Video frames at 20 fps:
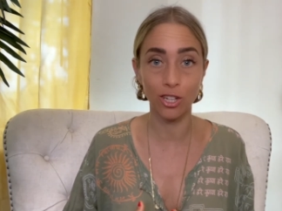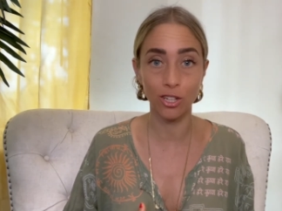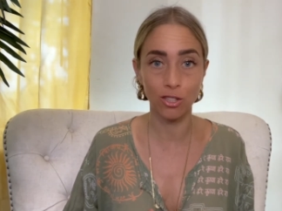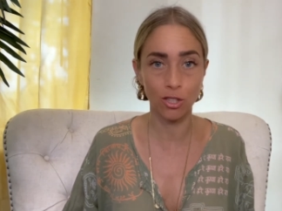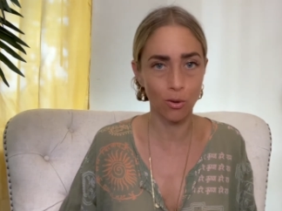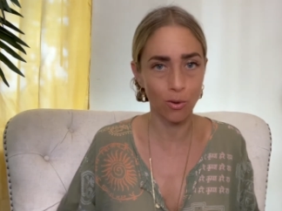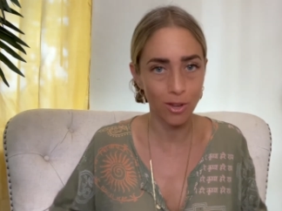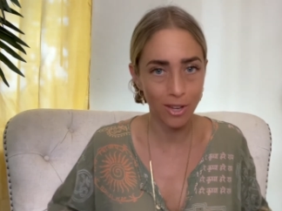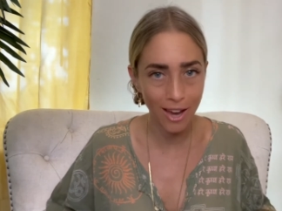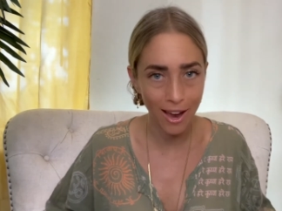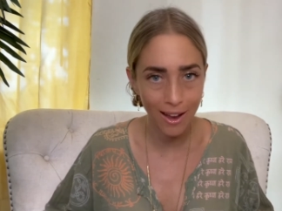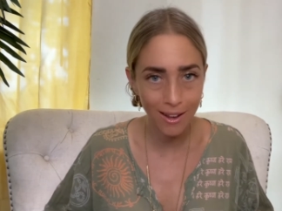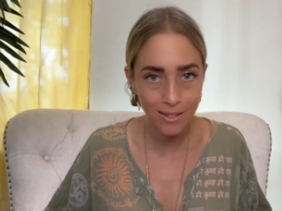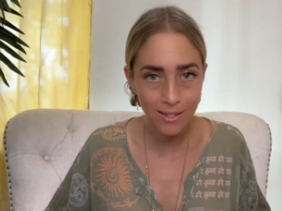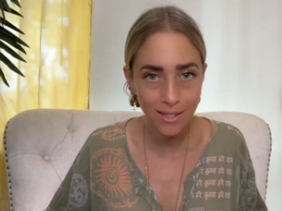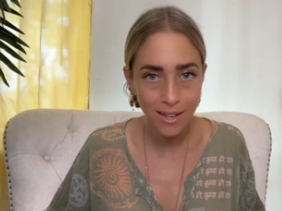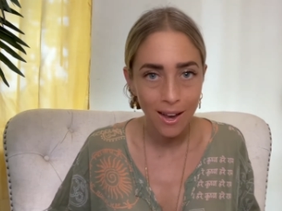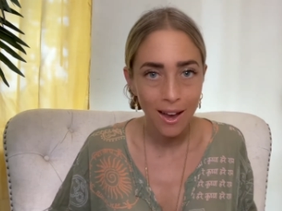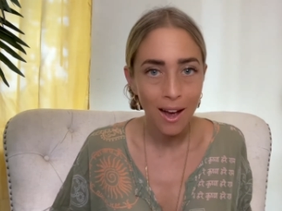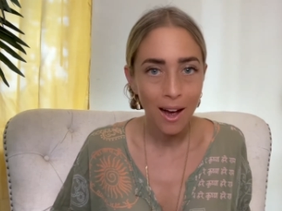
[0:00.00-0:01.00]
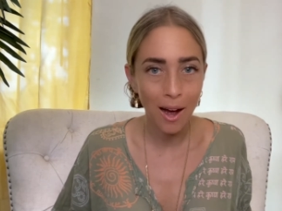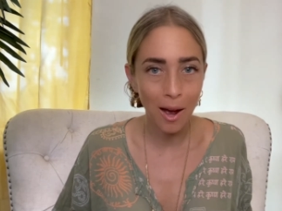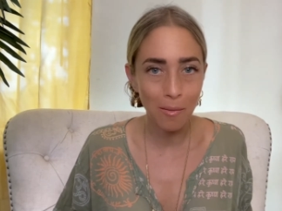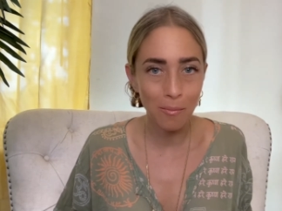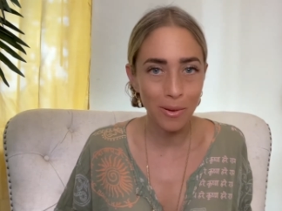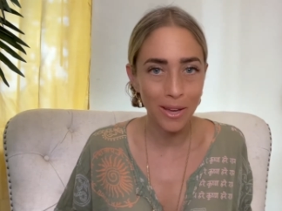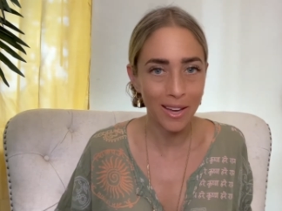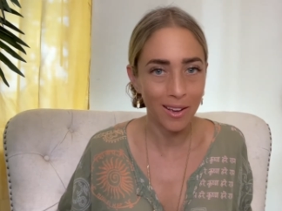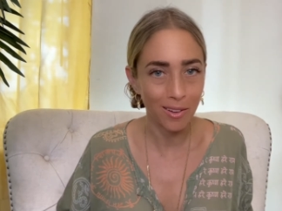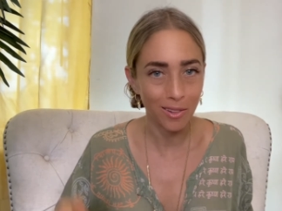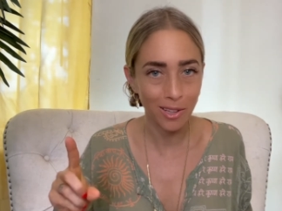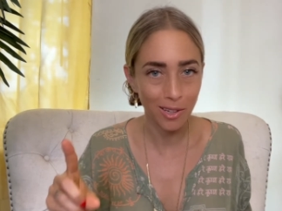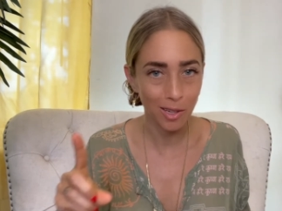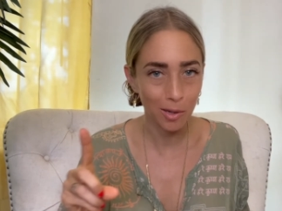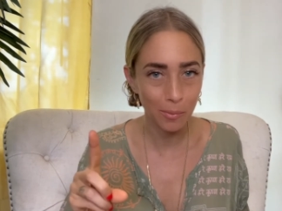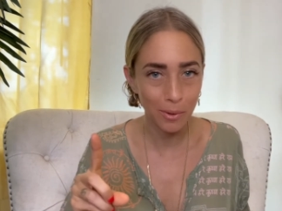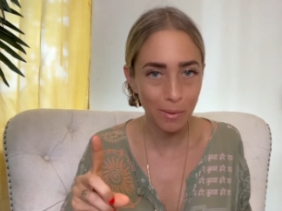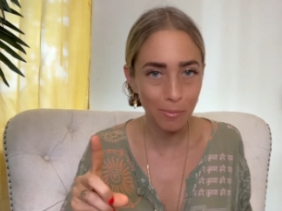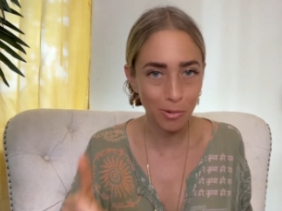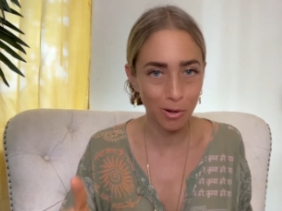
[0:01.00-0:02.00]
So yes, I'm being a little
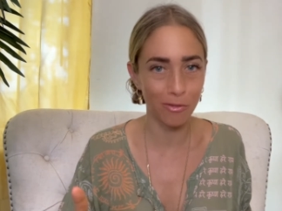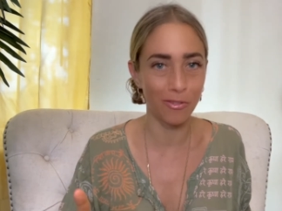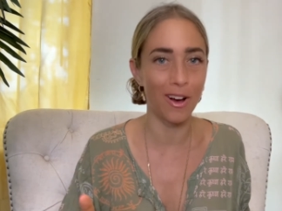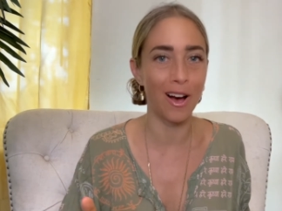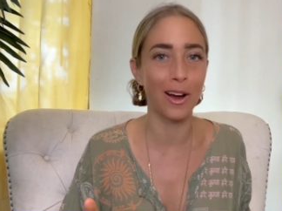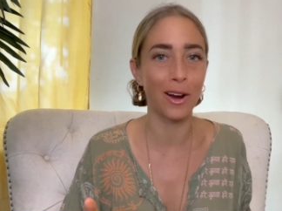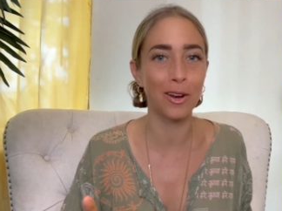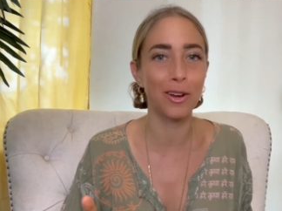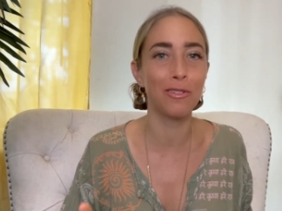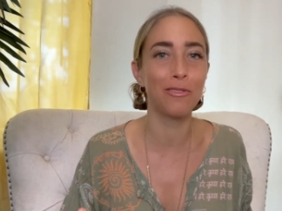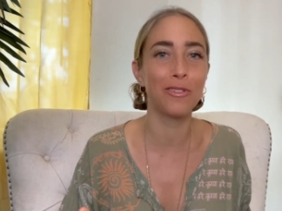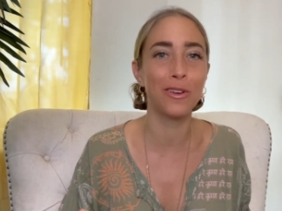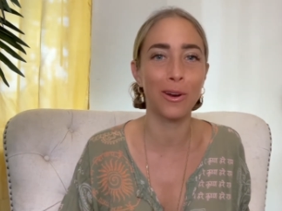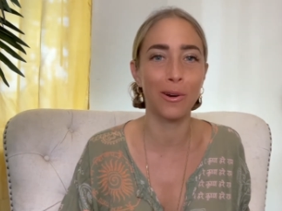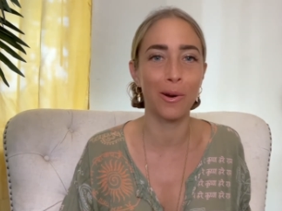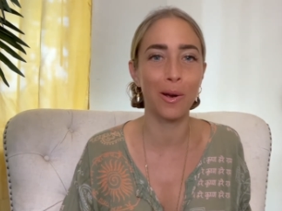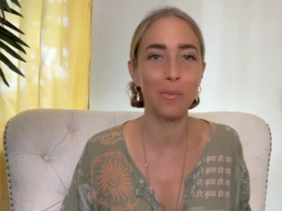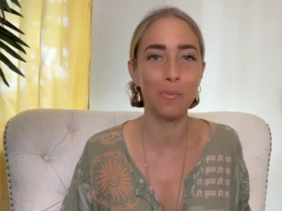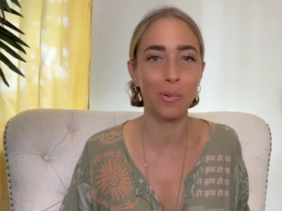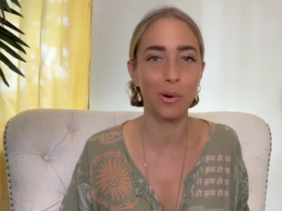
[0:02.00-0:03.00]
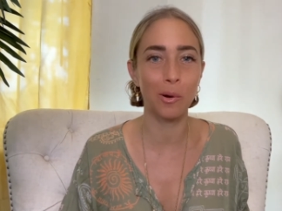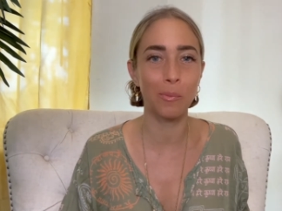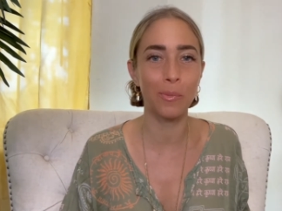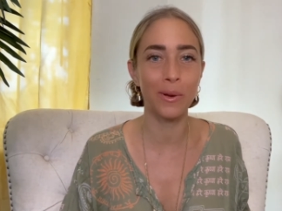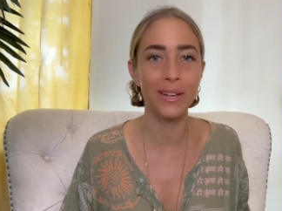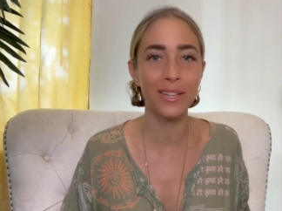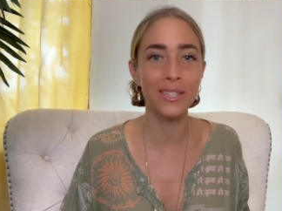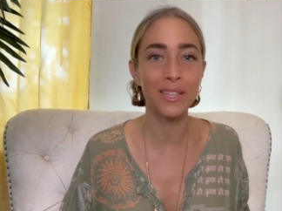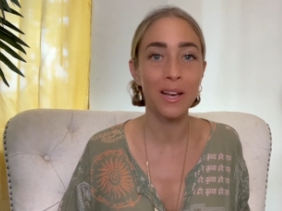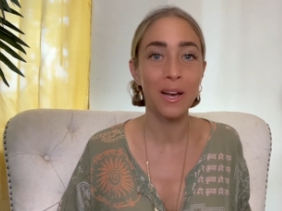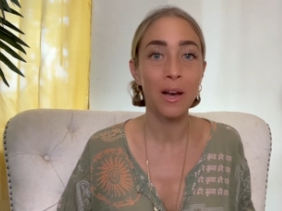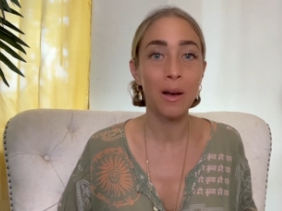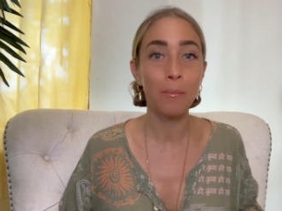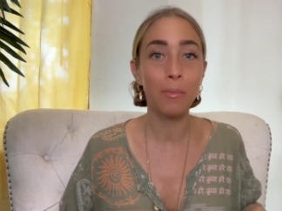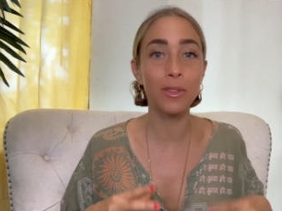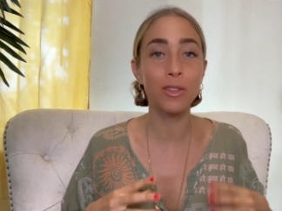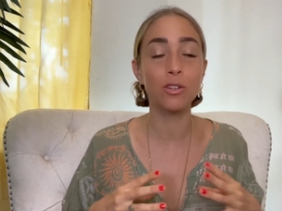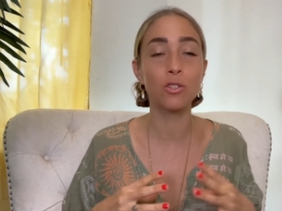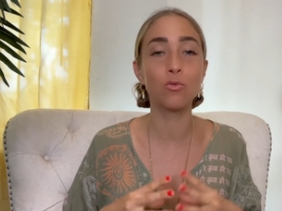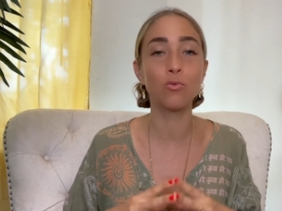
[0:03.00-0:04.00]
bit provocative here on purpose,
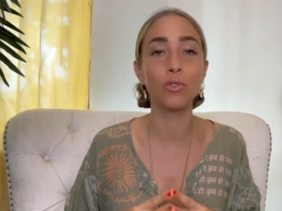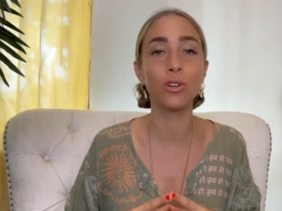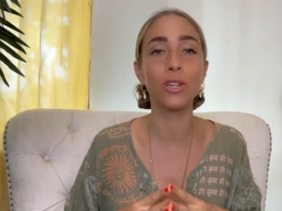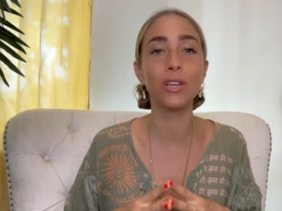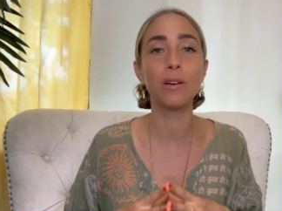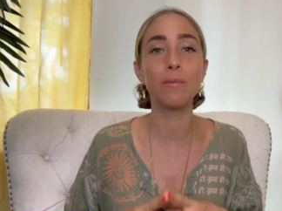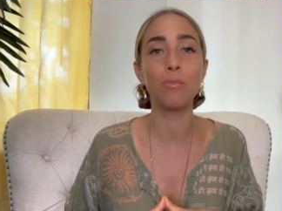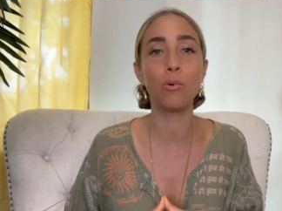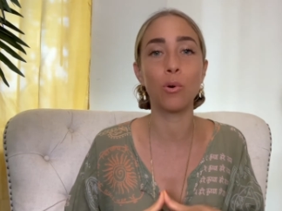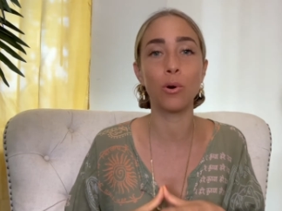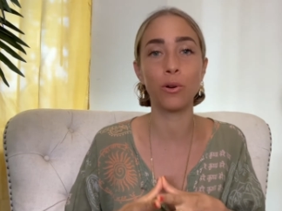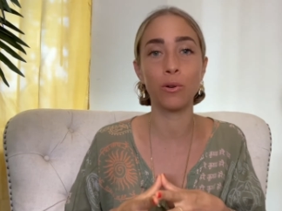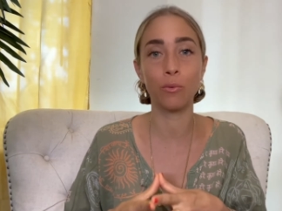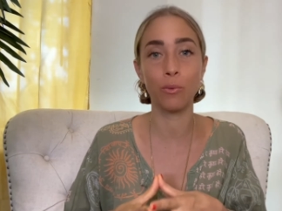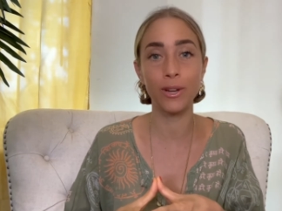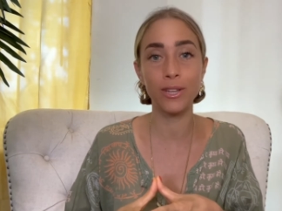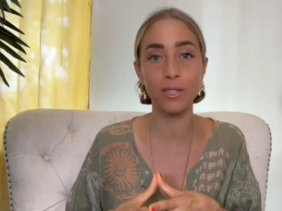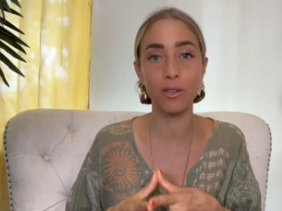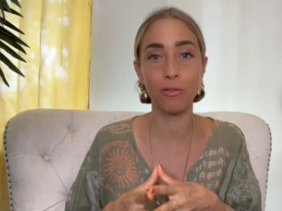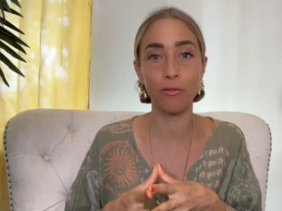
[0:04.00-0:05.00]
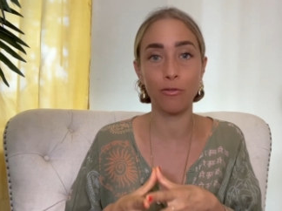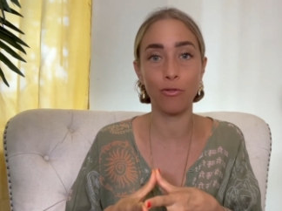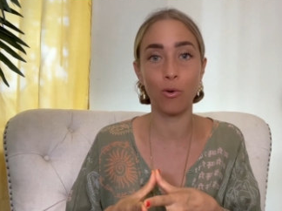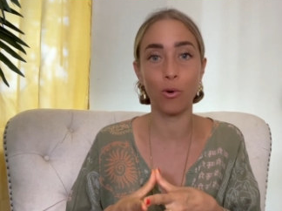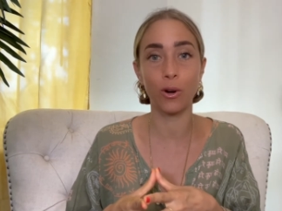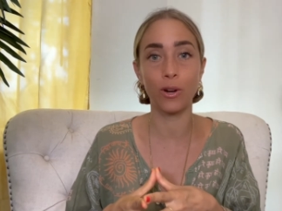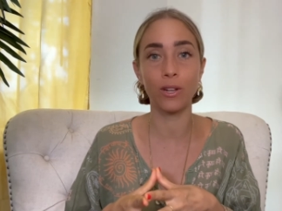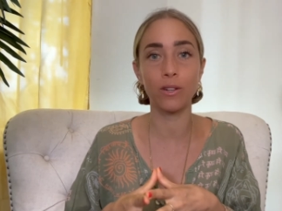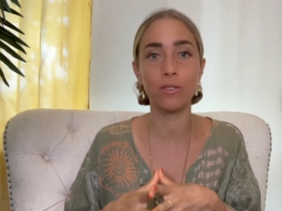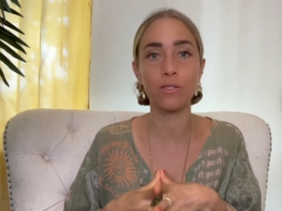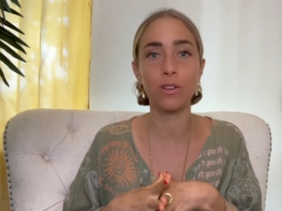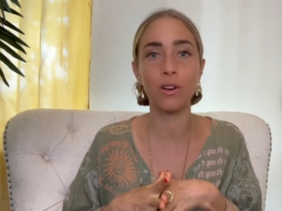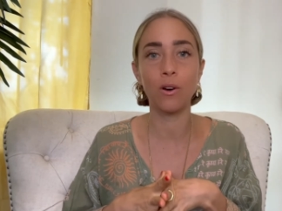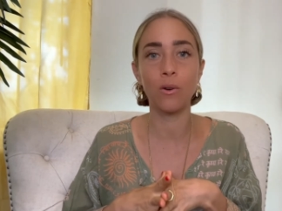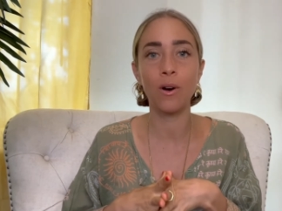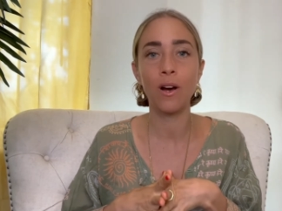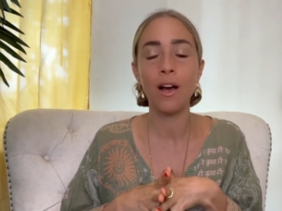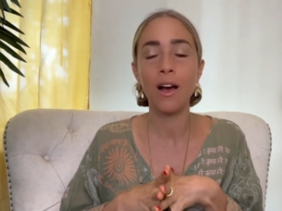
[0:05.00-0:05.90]
but there's really important reason for it. So